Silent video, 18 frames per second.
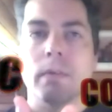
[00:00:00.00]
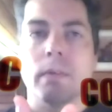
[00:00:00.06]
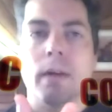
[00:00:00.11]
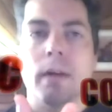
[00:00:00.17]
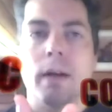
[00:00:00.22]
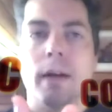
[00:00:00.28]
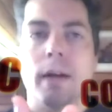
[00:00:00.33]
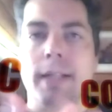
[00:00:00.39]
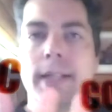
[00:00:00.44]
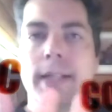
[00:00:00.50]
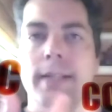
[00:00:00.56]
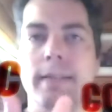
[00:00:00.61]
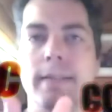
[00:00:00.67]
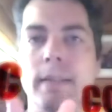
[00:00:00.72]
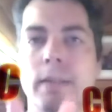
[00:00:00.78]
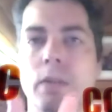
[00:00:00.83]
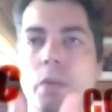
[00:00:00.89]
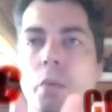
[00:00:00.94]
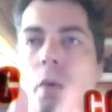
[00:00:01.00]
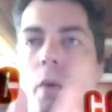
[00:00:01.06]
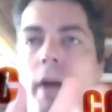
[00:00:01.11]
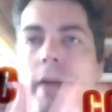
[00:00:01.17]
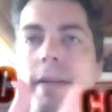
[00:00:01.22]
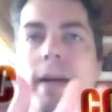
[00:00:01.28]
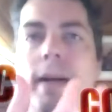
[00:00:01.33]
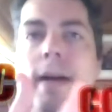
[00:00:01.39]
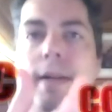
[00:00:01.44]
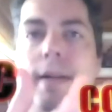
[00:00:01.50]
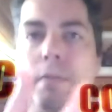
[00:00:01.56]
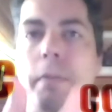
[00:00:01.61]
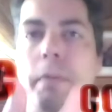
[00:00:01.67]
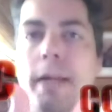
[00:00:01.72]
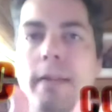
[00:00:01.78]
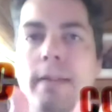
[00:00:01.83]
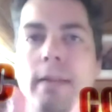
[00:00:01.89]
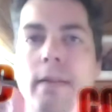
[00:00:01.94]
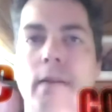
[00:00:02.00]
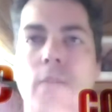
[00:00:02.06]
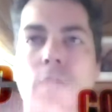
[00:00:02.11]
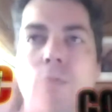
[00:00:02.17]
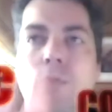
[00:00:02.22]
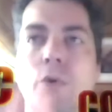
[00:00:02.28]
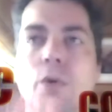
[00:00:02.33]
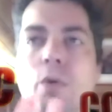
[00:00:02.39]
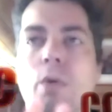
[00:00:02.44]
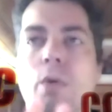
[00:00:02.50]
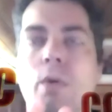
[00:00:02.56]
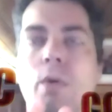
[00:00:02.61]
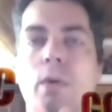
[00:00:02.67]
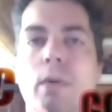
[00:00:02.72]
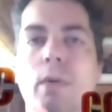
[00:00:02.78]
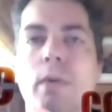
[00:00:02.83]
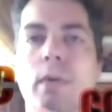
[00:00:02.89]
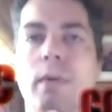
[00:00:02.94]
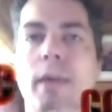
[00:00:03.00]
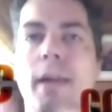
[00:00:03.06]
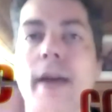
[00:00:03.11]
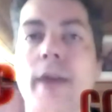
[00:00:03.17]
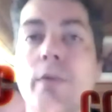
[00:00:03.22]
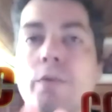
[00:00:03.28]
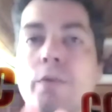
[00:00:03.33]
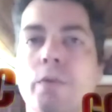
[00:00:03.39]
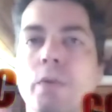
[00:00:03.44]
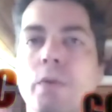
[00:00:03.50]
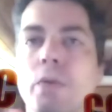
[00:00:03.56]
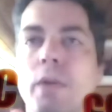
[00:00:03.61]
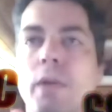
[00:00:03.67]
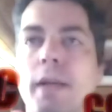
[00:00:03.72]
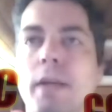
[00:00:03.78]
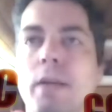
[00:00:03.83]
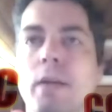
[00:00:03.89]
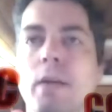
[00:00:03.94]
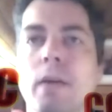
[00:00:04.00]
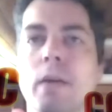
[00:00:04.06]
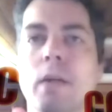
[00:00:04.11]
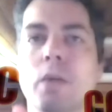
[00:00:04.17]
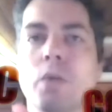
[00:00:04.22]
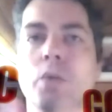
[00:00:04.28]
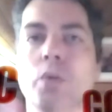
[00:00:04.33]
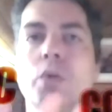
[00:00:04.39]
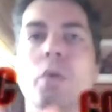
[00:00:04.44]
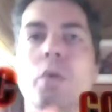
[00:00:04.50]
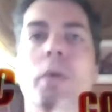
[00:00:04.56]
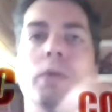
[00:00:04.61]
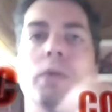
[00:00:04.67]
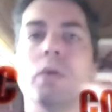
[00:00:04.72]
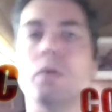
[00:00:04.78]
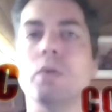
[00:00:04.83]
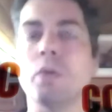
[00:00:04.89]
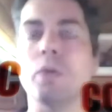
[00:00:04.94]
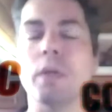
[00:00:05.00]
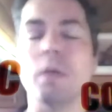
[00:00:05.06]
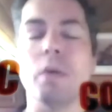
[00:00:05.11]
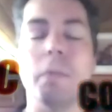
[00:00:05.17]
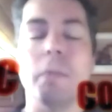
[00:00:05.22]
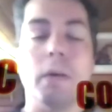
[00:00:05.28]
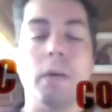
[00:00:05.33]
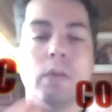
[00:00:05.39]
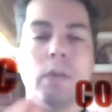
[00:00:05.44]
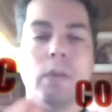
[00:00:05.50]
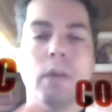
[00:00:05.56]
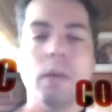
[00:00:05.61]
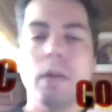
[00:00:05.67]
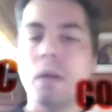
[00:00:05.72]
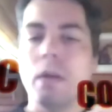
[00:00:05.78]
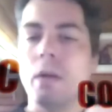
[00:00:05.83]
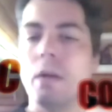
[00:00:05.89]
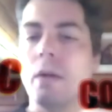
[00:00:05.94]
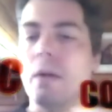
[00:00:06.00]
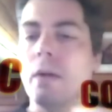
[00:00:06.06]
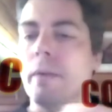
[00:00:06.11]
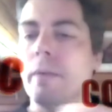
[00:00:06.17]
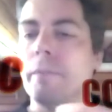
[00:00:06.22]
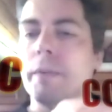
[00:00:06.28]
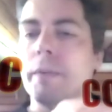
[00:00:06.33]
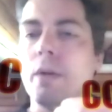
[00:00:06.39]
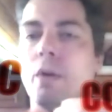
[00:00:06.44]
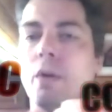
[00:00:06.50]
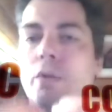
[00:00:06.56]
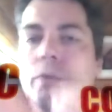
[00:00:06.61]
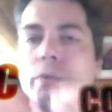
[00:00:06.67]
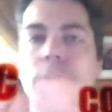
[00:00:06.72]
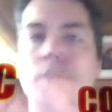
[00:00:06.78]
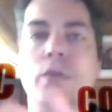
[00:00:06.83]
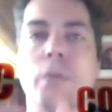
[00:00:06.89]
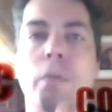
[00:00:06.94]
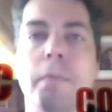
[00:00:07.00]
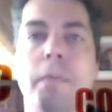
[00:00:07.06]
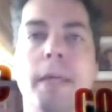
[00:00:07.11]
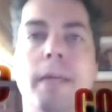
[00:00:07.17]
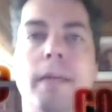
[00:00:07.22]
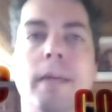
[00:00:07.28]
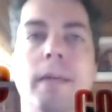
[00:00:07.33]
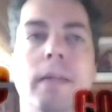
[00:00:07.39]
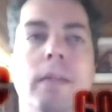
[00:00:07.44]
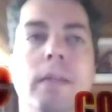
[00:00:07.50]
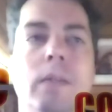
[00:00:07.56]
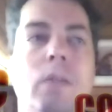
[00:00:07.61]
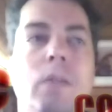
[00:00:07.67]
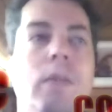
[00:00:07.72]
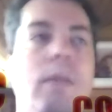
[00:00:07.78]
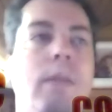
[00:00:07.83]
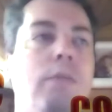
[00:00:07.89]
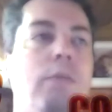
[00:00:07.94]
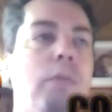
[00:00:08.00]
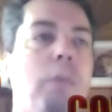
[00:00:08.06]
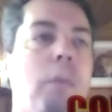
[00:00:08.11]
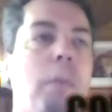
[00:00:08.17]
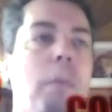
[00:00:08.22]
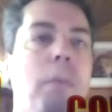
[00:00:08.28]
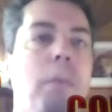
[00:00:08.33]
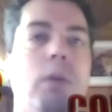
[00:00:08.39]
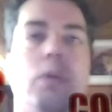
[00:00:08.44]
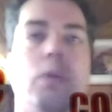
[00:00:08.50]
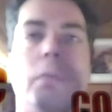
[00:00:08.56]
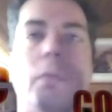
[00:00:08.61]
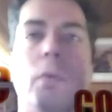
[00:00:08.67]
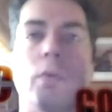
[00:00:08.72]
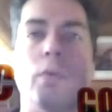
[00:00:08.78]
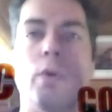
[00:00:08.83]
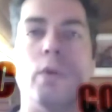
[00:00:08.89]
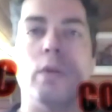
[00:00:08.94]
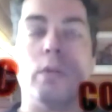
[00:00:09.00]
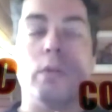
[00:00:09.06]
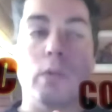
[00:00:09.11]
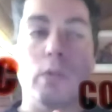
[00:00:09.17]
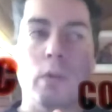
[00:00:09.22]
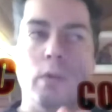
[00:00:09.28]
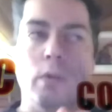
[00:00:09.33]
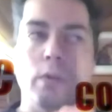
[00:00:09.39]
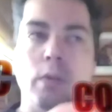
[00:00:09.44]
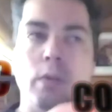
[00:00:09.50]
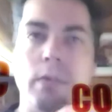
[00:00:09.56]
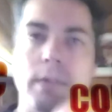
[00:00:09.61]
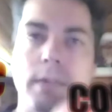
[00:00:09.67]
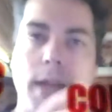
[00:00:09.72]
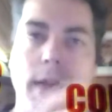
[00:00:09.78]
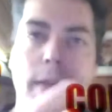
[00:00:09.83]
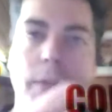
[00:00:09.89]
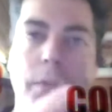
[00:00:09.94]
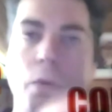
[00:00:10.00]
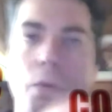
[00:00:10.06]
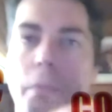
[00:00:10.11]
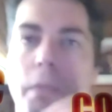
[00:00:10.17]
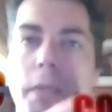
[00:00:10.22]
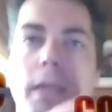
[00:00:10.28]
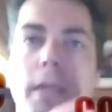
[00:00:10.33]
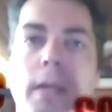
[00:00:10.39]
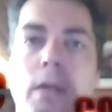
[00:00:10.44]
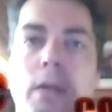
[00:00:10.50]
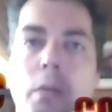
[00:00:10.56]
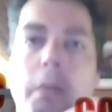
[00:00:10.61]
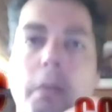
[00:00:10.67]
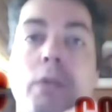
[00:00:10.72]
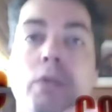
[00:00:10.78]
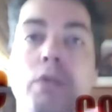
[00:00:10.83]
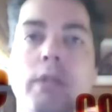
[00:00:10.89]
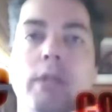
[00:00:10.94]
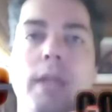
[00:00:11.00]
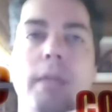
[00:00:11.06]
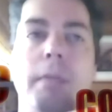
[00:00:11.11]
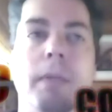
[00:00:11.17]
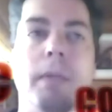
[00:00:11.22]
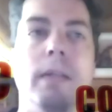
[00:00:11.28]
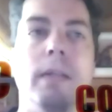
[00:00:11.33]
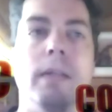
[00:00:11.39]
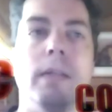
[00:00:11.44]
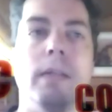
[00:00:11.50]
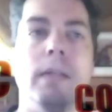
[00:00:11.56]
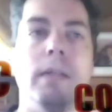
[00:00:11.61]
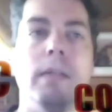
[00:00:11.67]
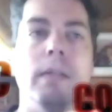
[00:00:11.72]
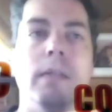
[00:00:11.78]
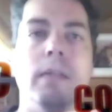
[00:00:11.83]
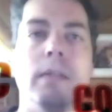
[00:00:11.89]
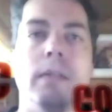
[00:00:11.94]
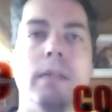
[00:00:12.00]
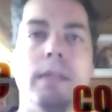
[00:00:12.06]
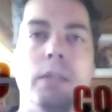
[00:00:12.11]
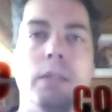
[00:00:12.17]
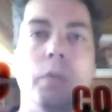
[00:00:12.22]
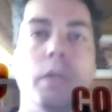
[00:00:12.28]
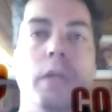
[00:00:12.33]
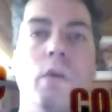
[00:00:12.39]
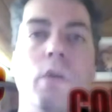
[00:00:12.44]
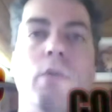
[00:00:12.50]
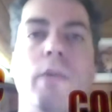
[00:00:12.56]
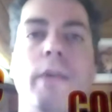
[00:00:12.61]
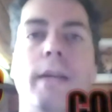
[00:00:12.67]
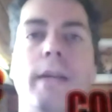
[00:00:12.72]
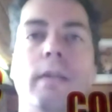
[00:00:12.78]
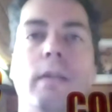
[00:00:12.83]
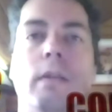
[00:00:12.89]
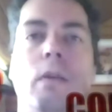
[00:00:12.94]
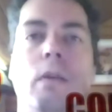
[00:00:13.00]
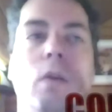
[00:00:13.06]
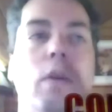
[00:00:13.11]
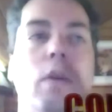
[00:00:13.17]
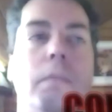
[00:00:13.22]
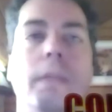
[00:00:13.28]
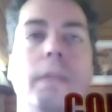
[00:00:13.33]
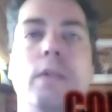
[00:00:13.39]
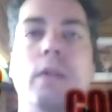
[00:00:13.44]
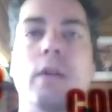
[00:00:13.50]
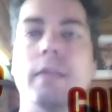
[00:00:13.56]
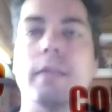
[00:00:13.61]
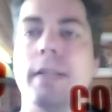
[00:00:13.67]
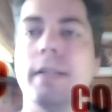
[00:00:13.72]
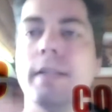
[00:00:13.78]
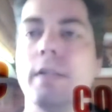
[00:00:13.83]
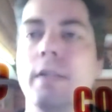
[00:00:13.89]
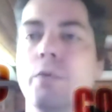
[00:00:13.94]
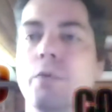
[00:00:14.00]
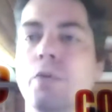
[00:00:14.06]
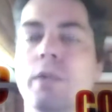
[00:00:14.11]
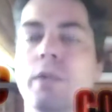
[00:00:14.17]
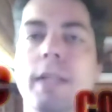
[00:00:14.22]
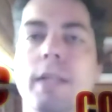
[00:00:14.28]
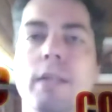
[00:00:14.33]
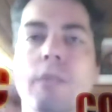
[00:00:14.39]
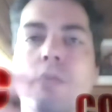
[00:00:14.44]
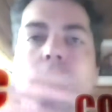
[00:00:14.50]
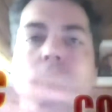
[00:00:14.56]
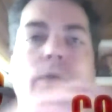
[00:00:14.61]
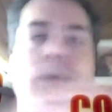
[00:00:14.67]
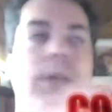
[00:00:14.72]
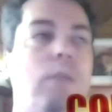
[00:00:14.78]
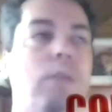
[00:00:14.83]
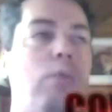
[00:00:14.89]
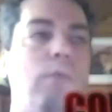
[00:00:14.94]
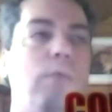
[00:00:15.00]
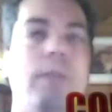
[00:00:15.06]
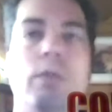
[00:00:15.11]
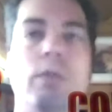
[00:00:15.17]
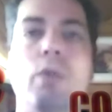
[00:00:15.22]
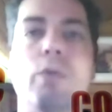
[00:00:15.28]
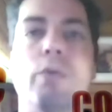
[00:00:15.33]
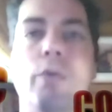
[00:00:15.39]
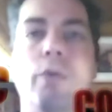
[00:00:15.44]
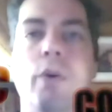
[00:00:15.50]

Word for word: at least in one aspect of your life, you know, like uh, you know what you're talking about uh, on this topic. So if you promote a product on the same topic, about the same, it will convert a lot better than if you send traffic to this offer